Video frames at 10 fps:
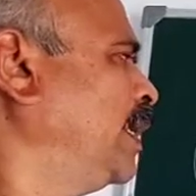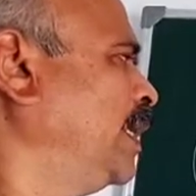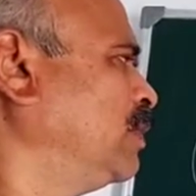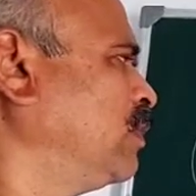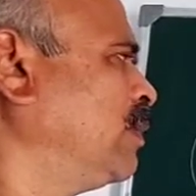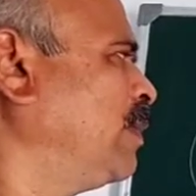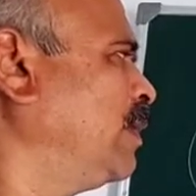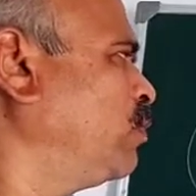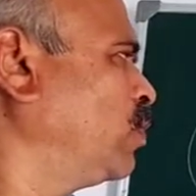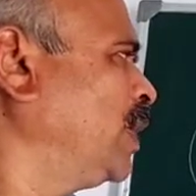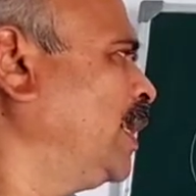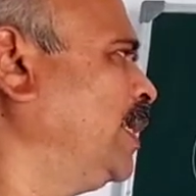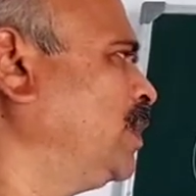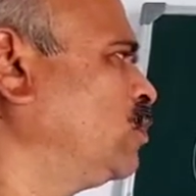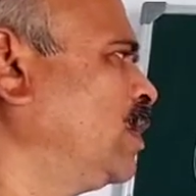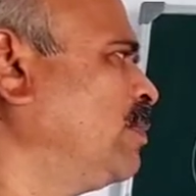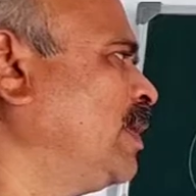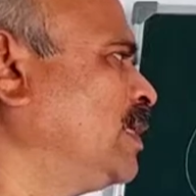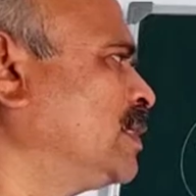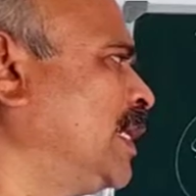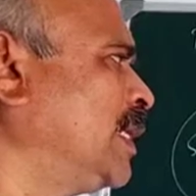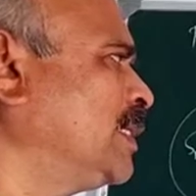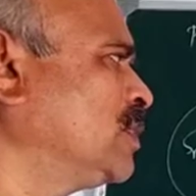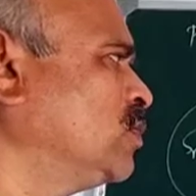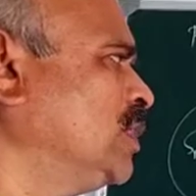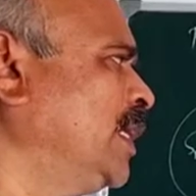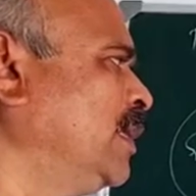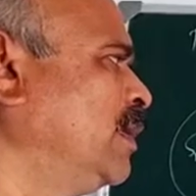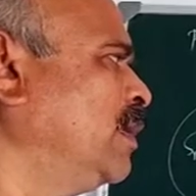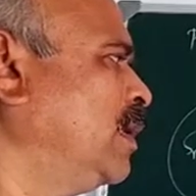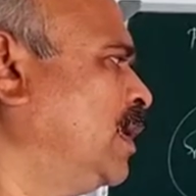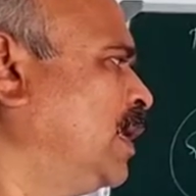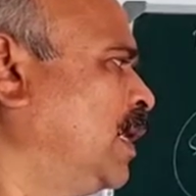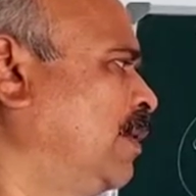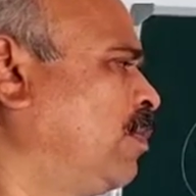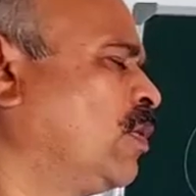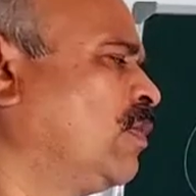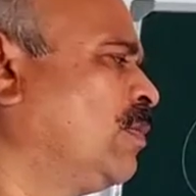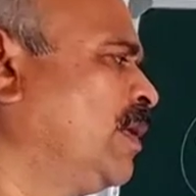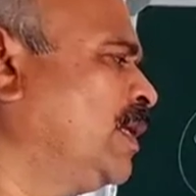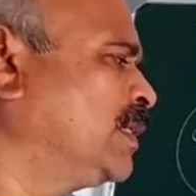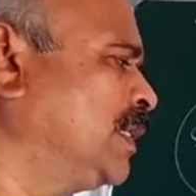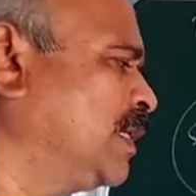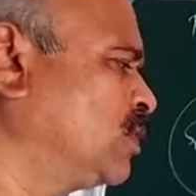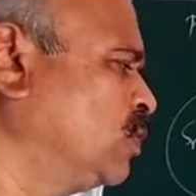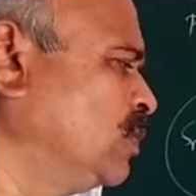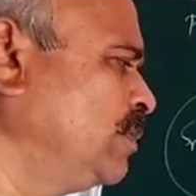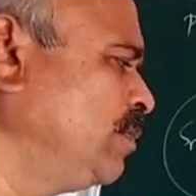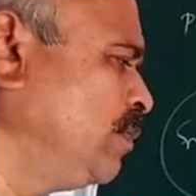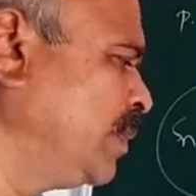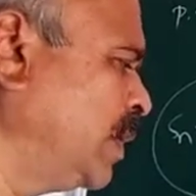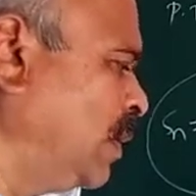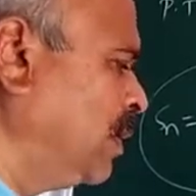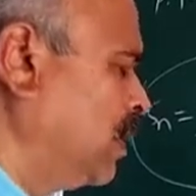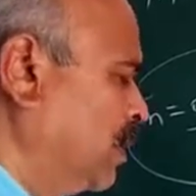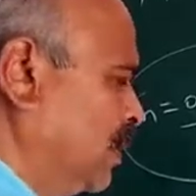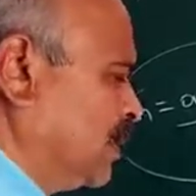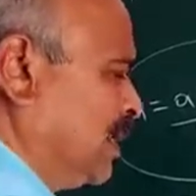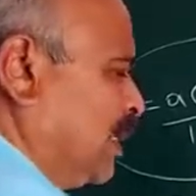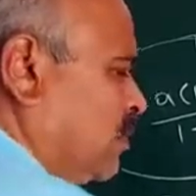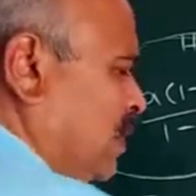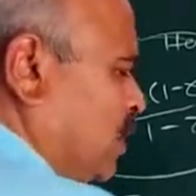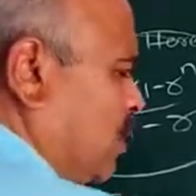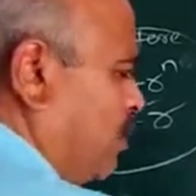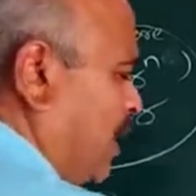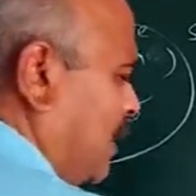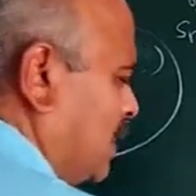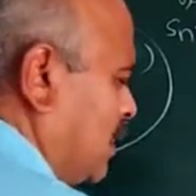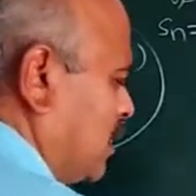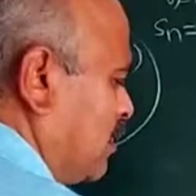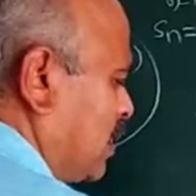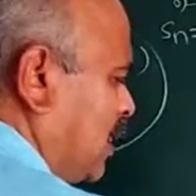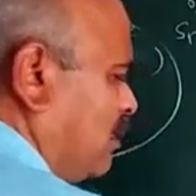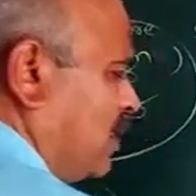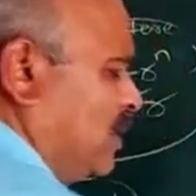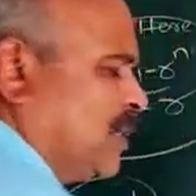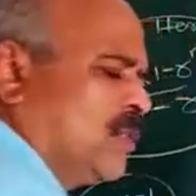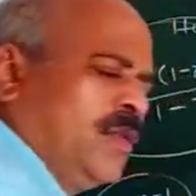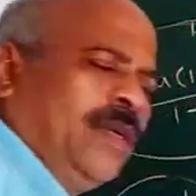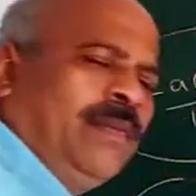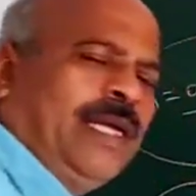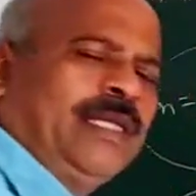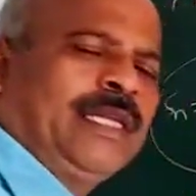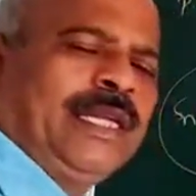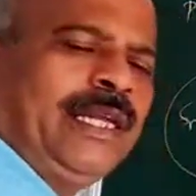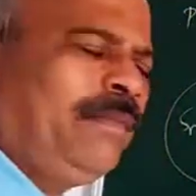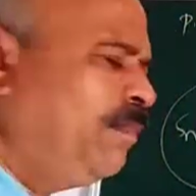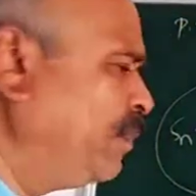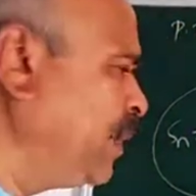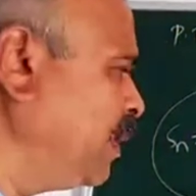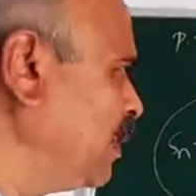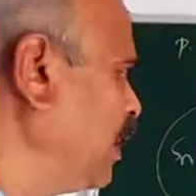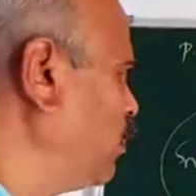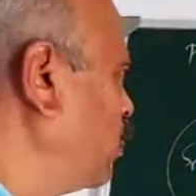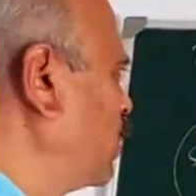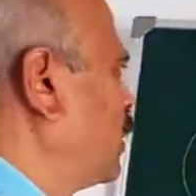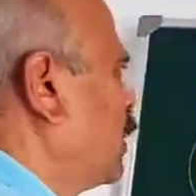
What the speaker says: It is 1 by 4, A into 1 minus R raised to n upon 1 minus R. So, the sequence of partial sum converges to 1 by 3. Therefore, the